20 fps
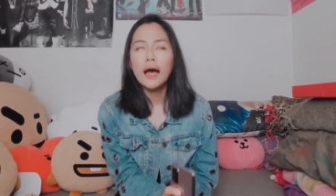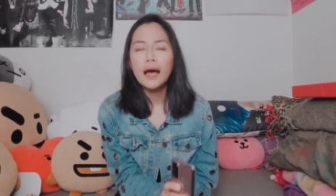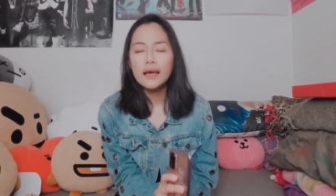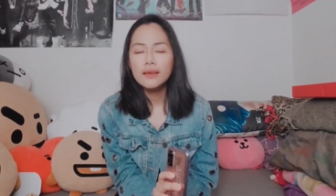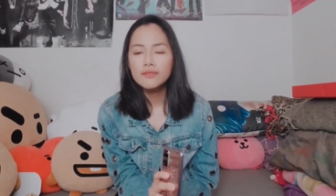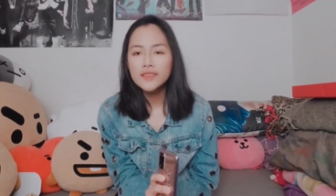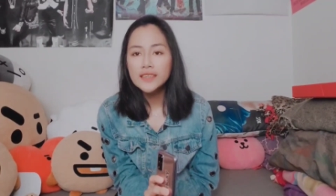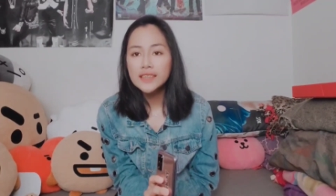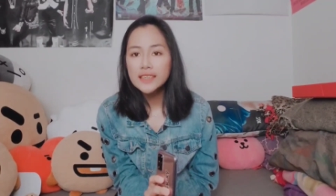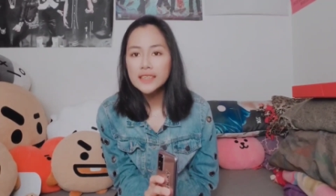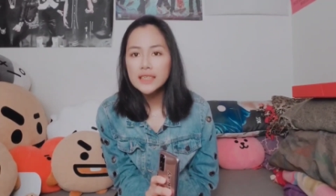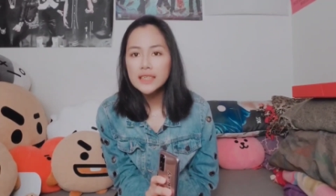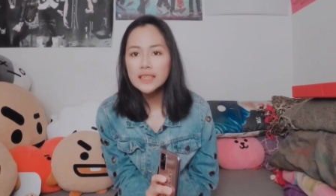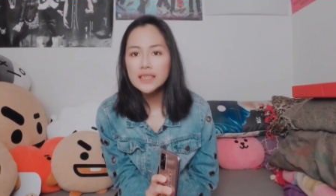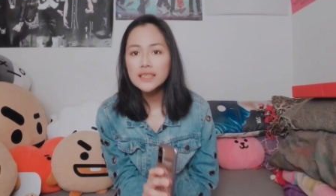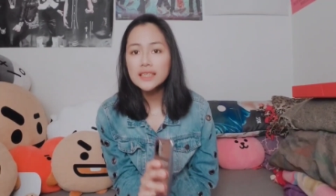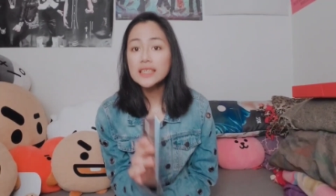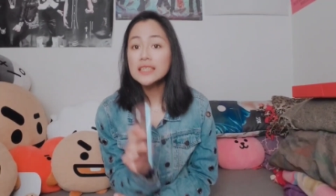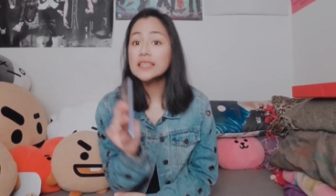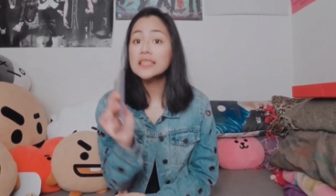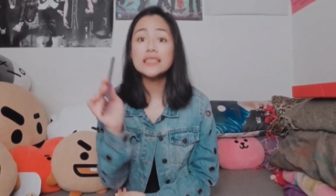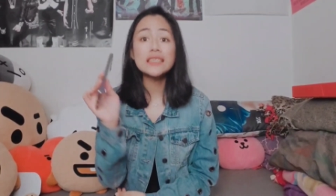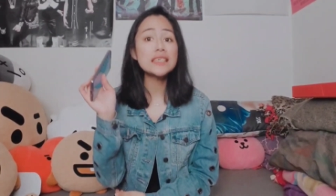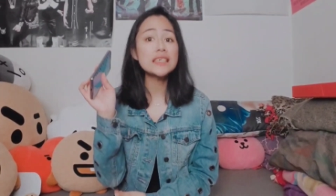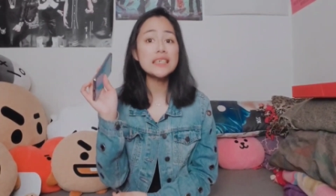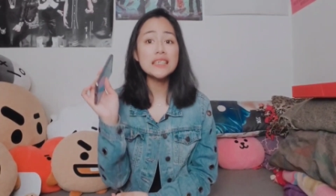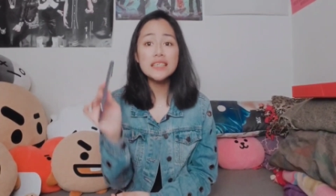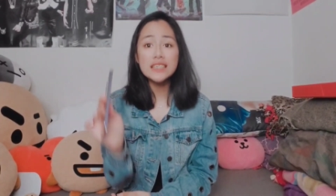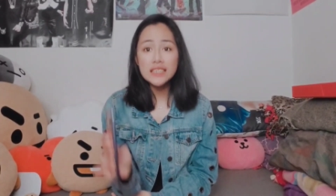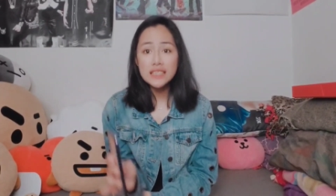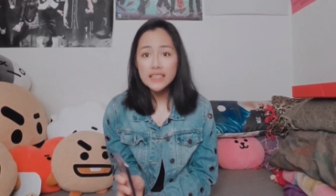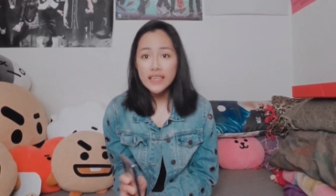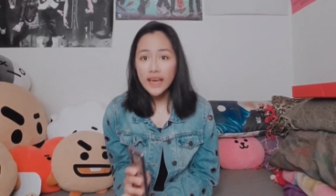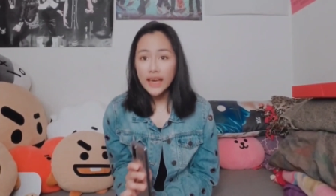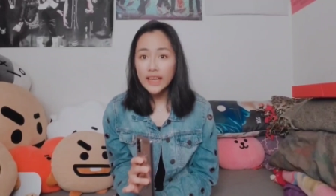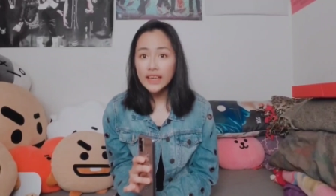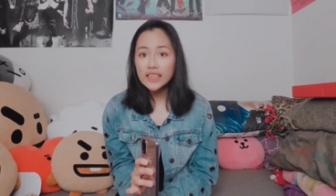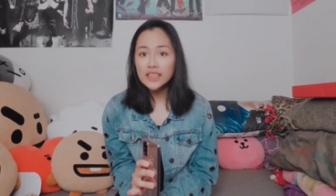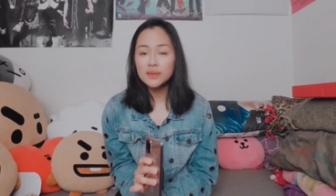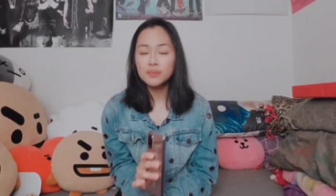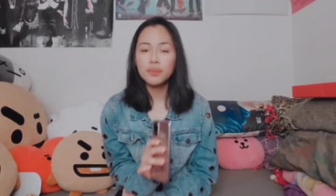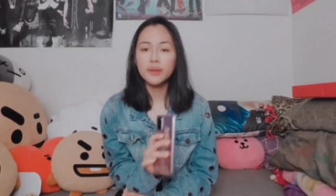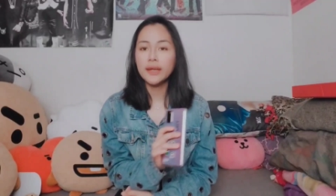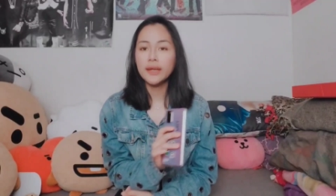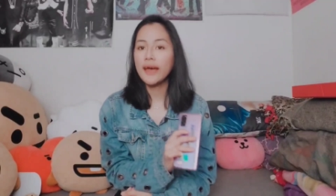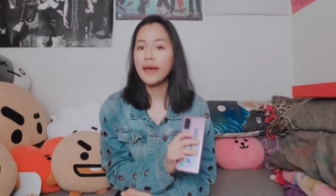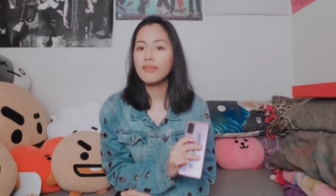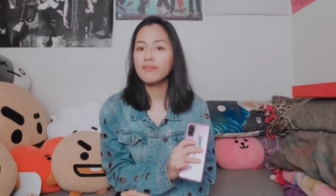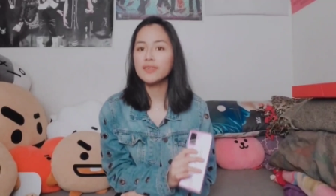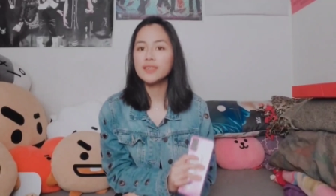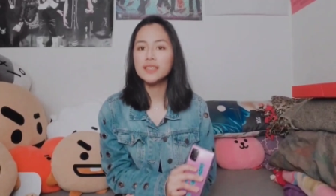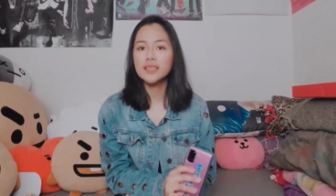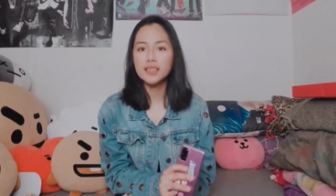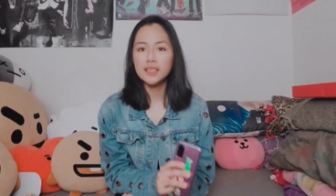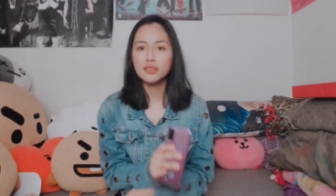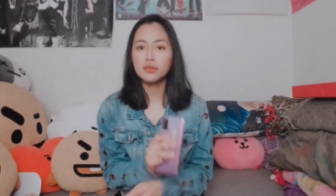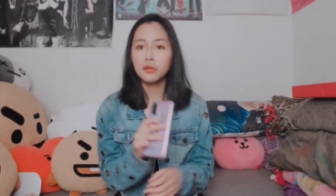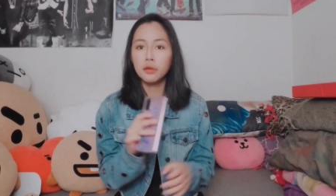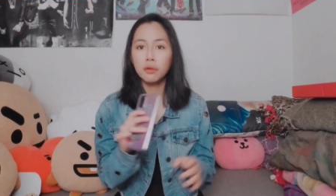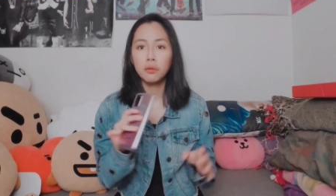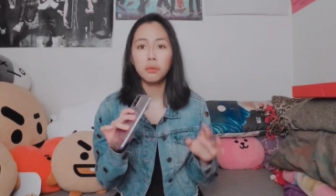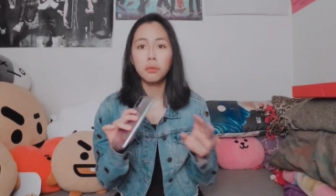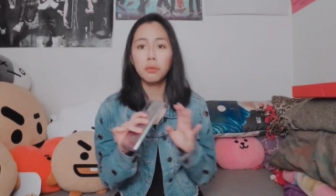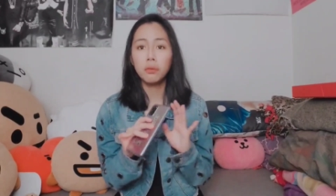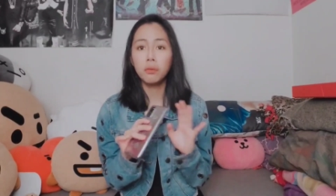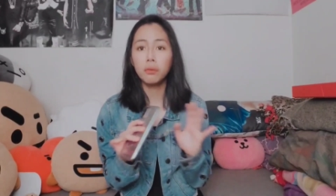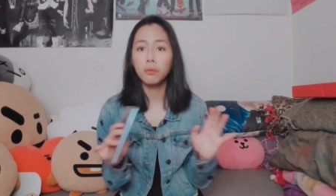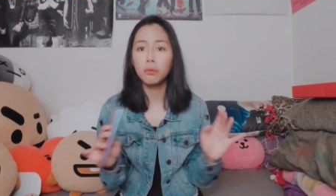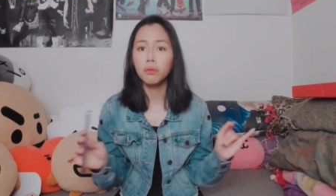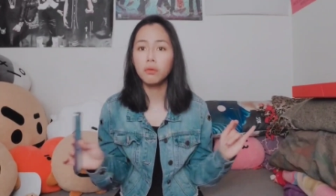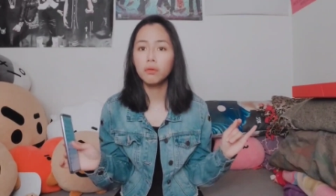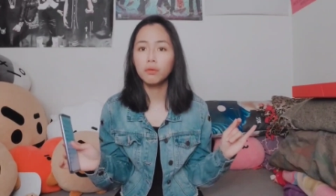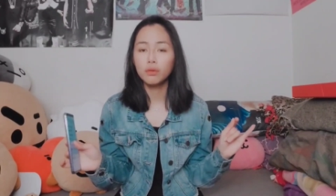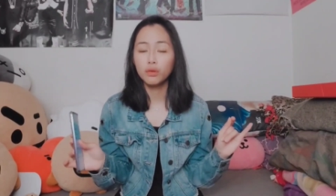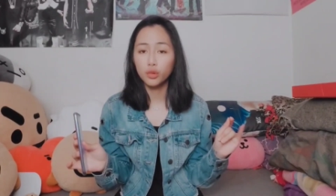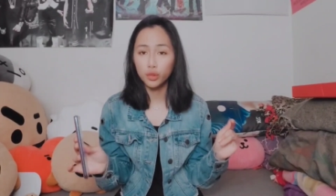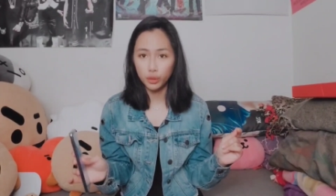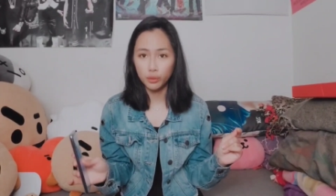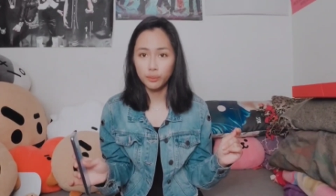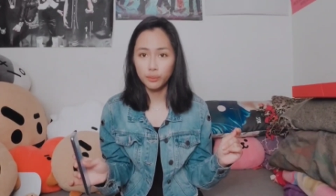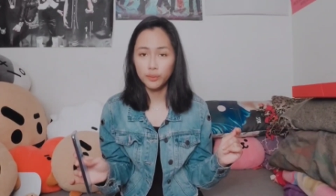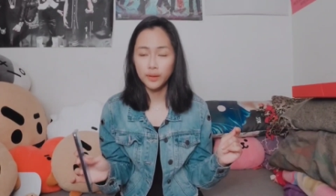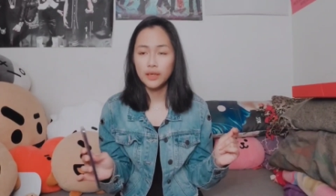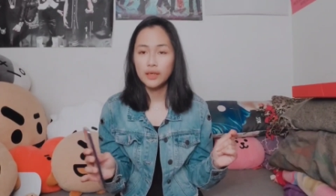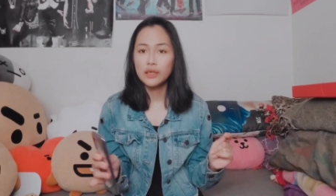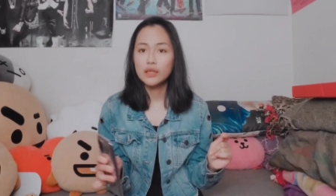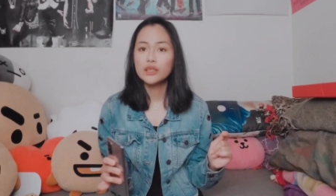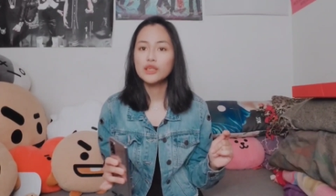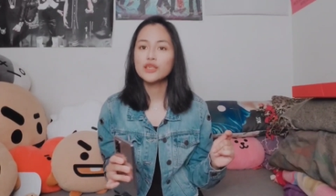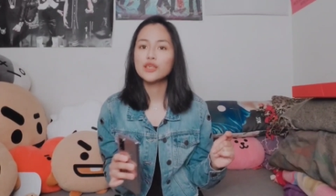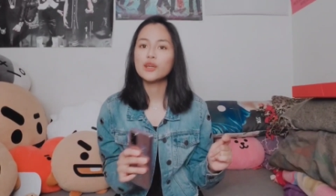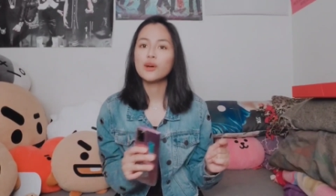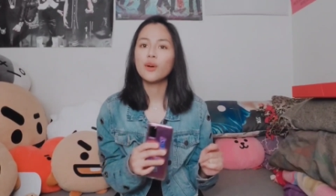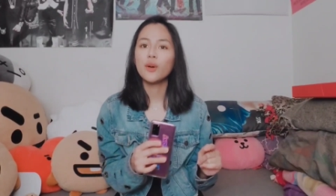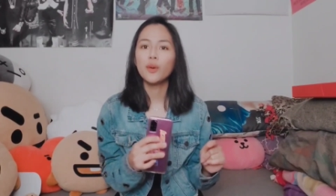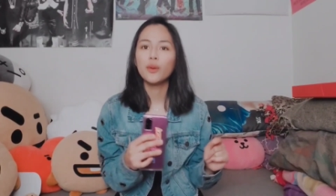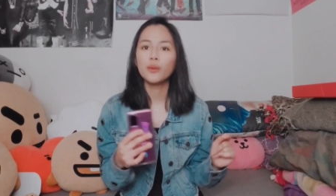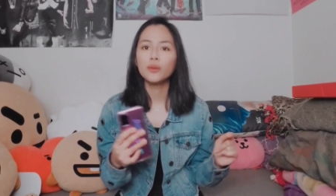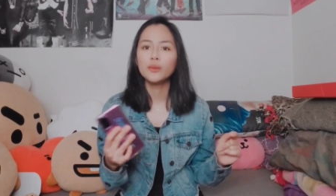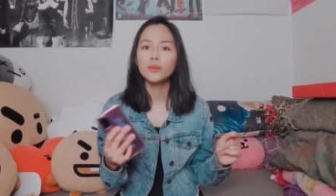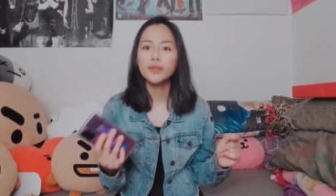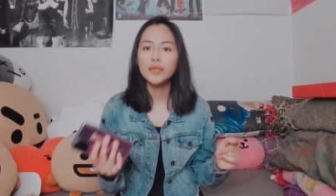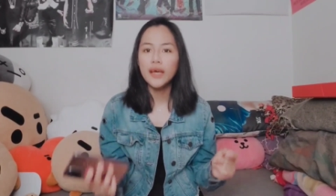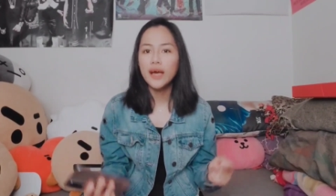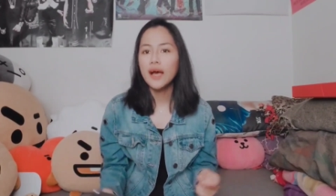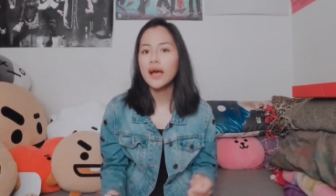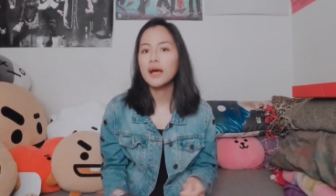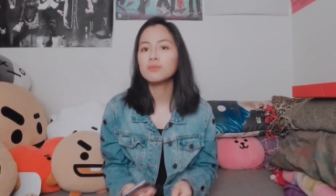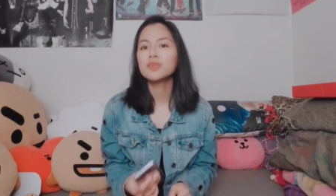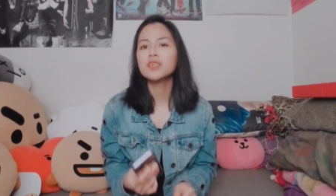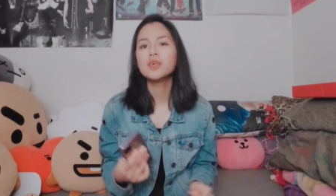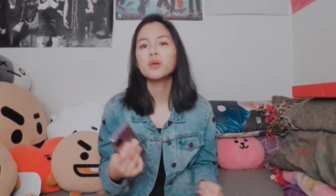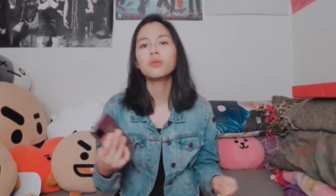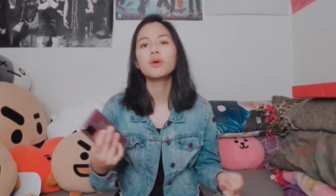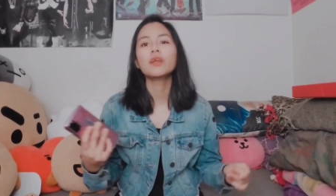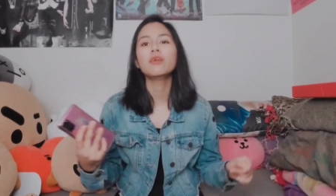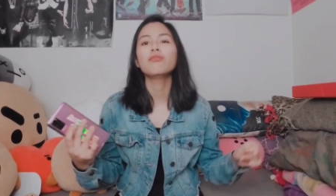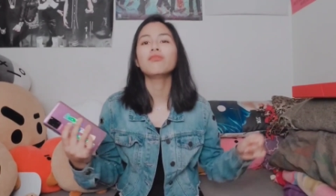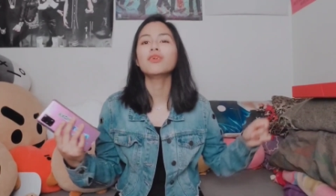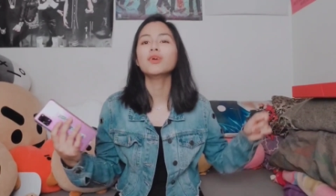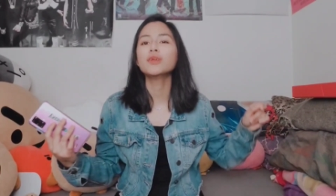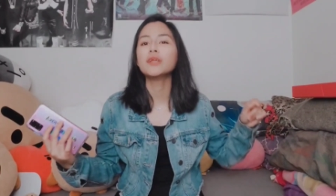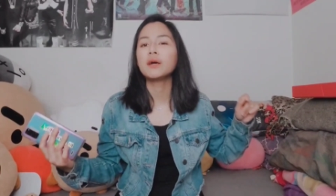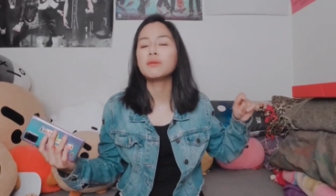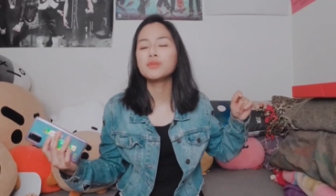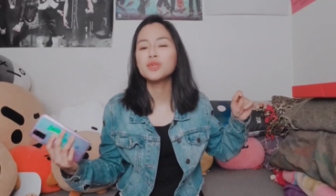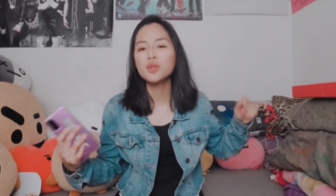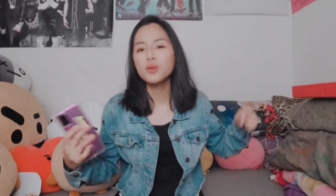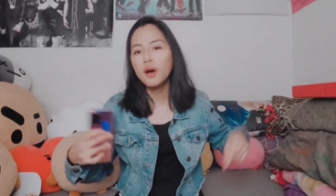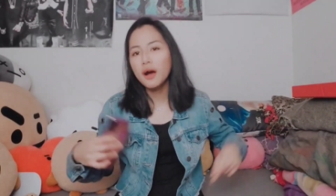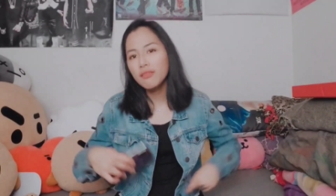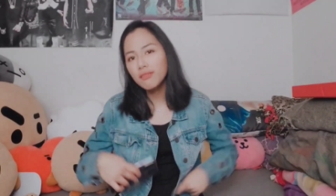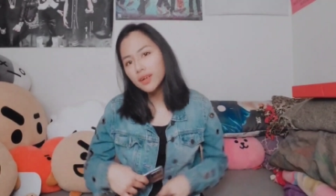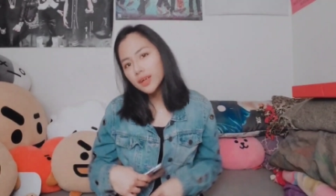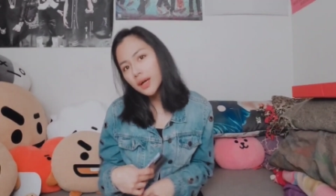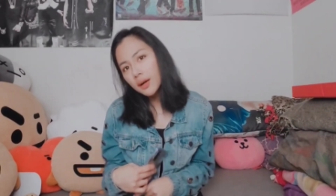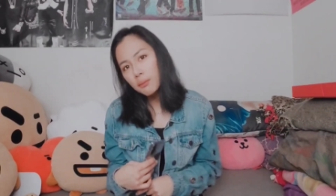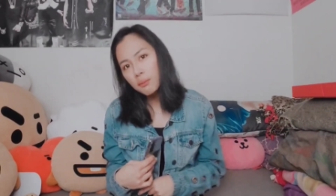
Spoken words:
I've seen TTS, but I haven't seen the whole group. So yeah, I'm still waiting for them to have a